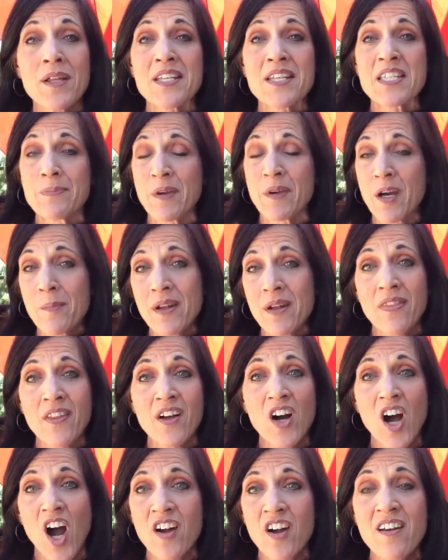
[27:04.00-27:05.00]
experiment in the
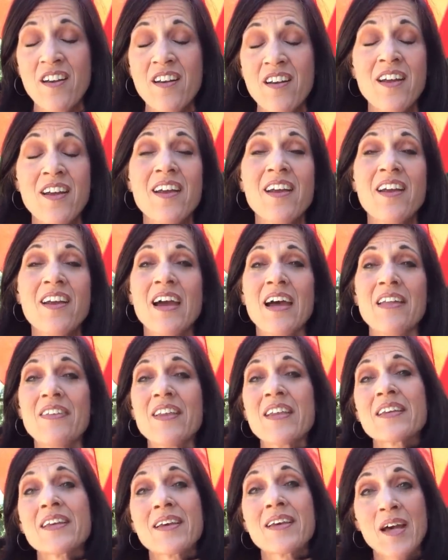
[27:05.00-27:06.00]
garden and
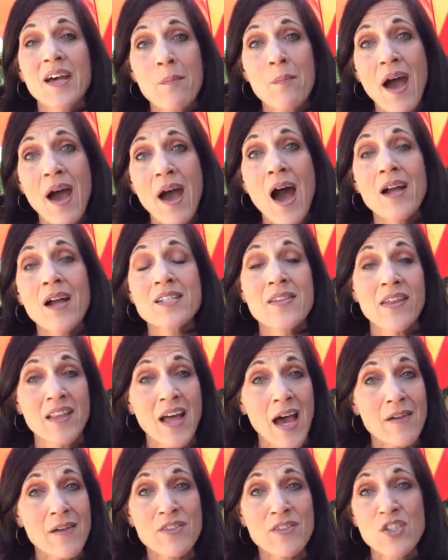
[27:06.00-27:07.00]
then can come back to the
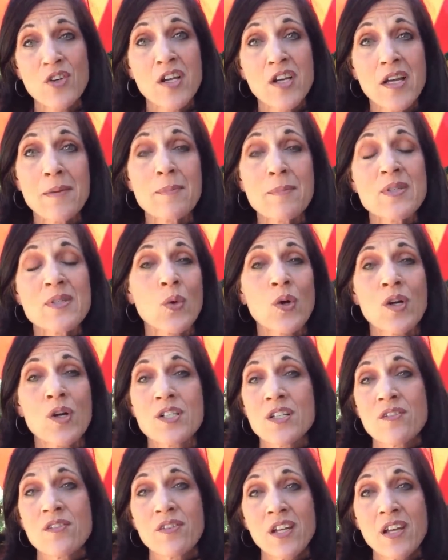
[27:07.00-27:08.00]
live streams or
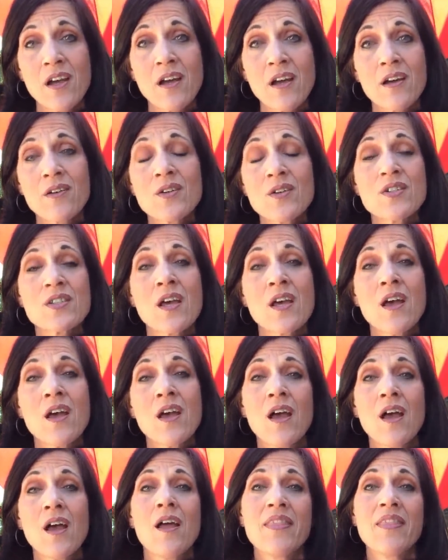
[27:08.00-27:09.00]
to the videos
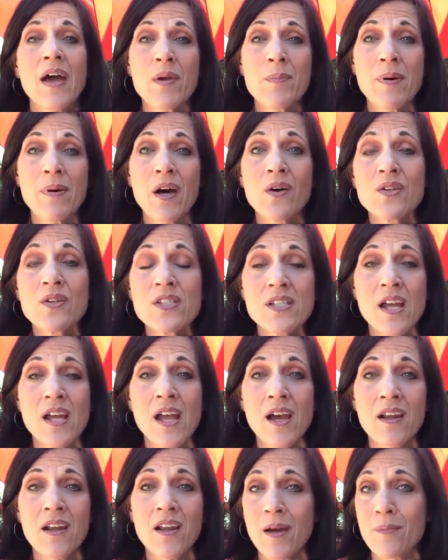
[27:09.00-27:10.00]
that we post
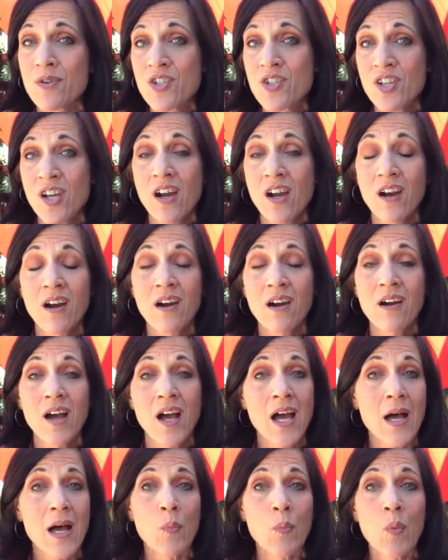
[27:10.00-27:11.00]
and um, share
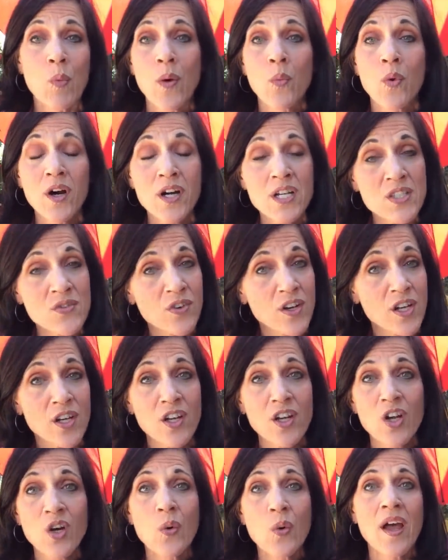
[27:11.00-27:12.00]
um, what works for
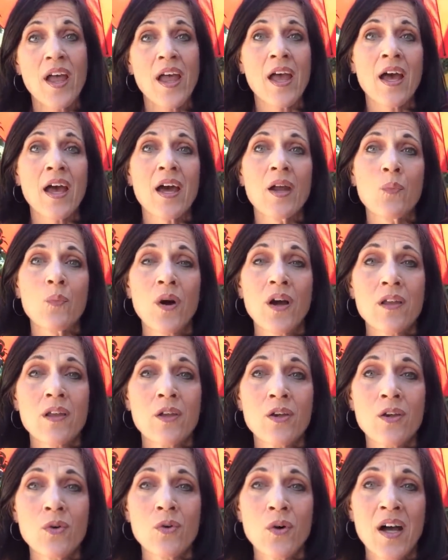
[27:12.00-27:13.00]
you and what
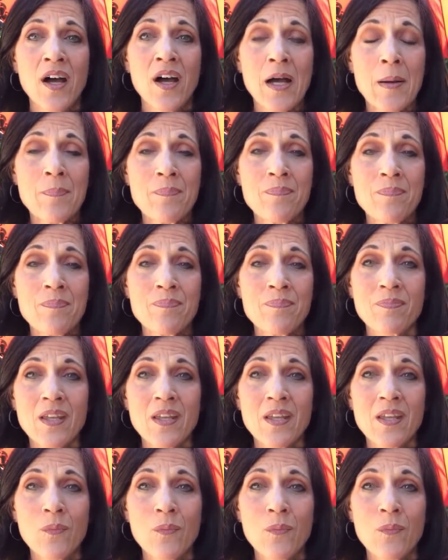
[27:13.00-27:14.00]
you um,
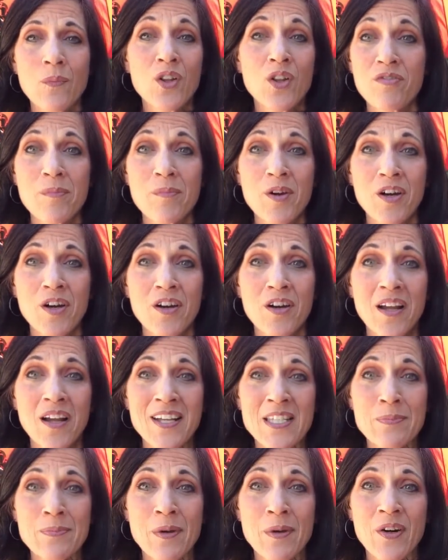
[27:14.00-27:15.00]
what you learn from your
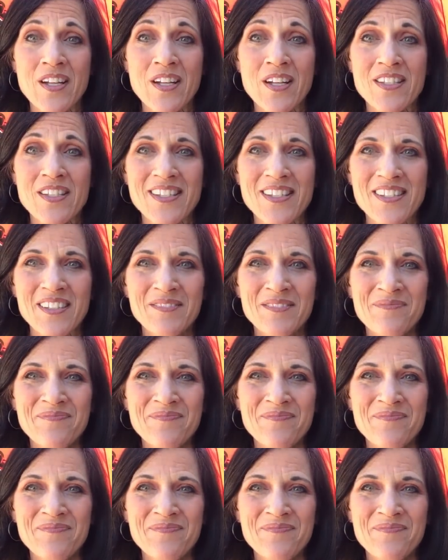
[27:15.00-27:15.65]
experiences.